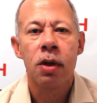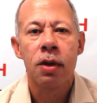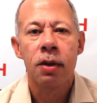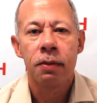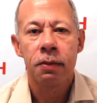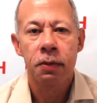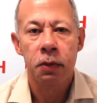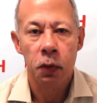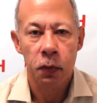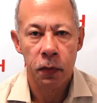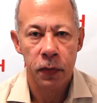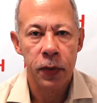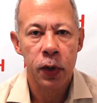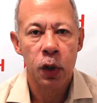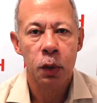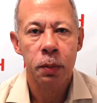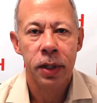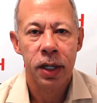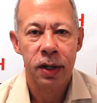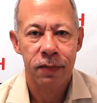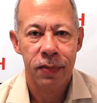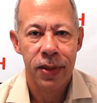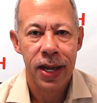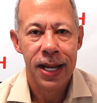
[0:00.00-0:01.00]

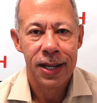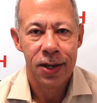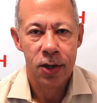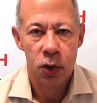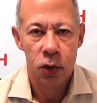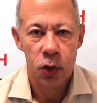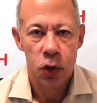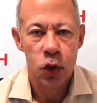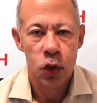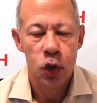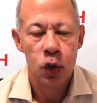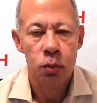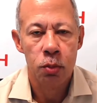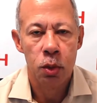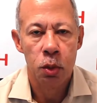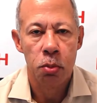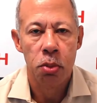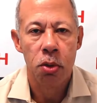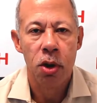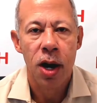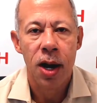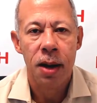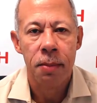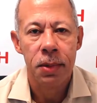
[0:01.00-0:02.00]
fulfillment of that consumer
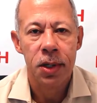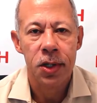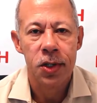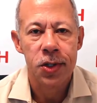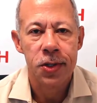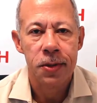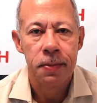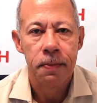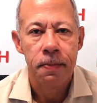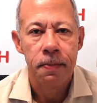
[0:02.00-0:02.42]
promise.